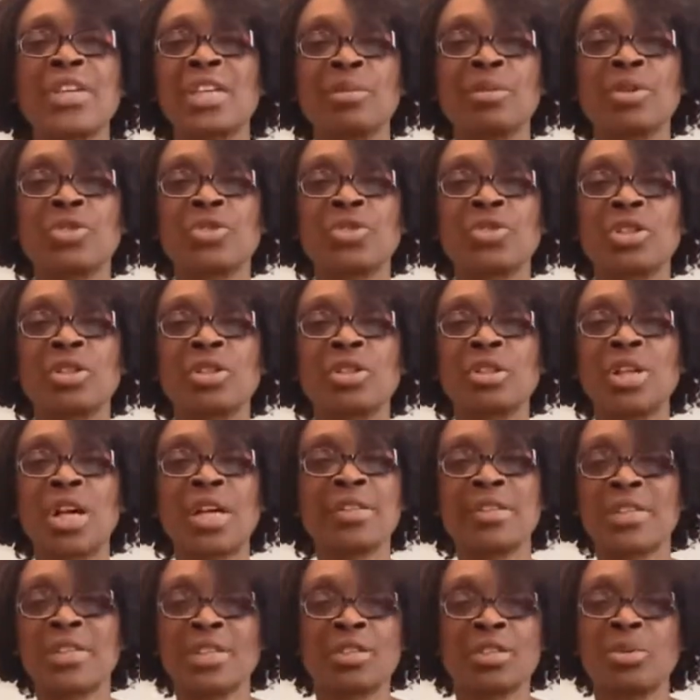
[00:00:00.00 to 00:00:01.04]
it was Jill, I
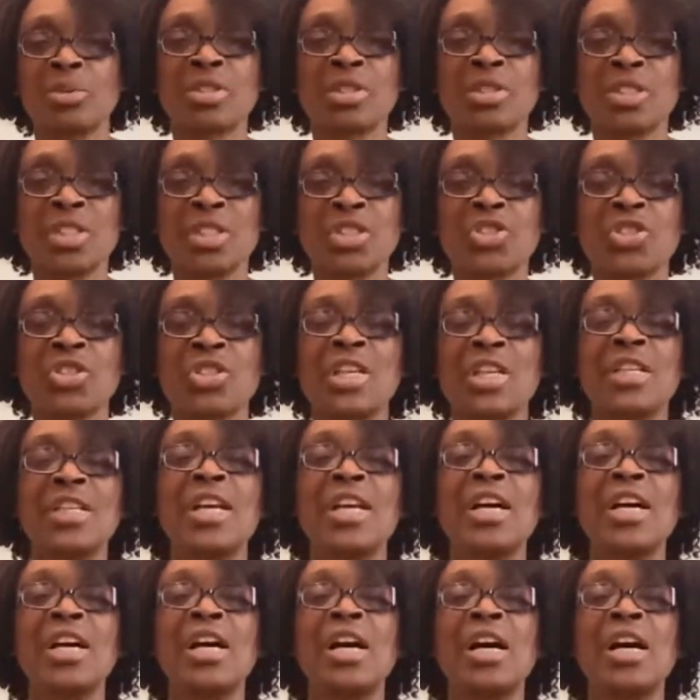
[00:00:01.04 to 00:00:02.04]
think she was the teacher then,